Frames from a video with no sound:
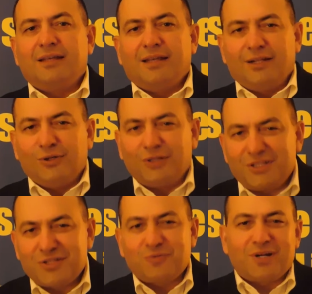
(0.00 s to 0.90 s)
Hello,
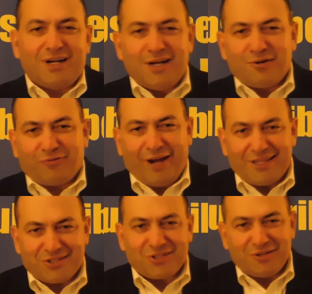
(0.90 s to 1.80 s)
this is Ricardo
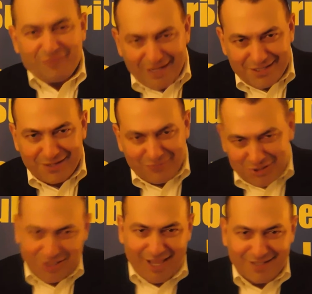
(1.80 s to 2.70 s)
Francis, the Venting
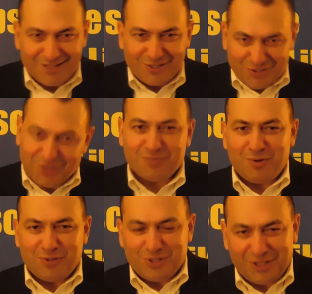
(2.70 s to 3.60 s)
Vigilante. It's good to
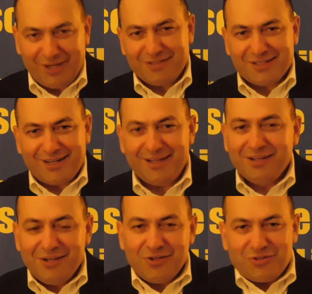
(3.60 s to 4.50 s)
be with you again today.
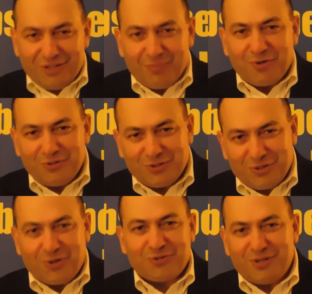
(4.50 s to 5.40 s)
Today I'm going to
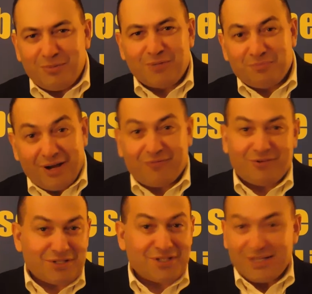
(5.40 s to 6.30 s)
talk to you about
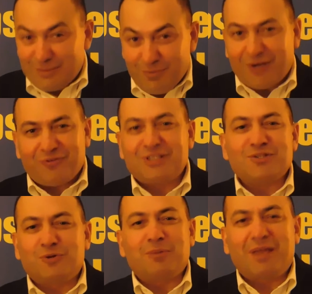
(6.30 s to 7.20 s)
breakfast. Yes, breakfast
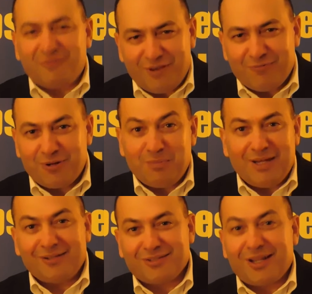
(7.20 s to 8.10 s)
is one of my favorite
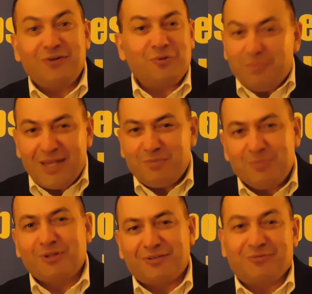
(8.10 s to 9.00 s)
meals, and I know many
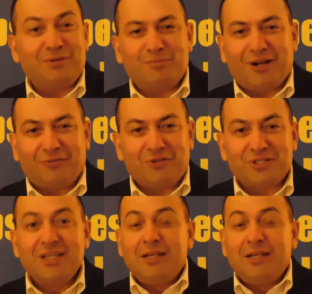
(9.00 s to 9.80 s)
people love to eat breakfast.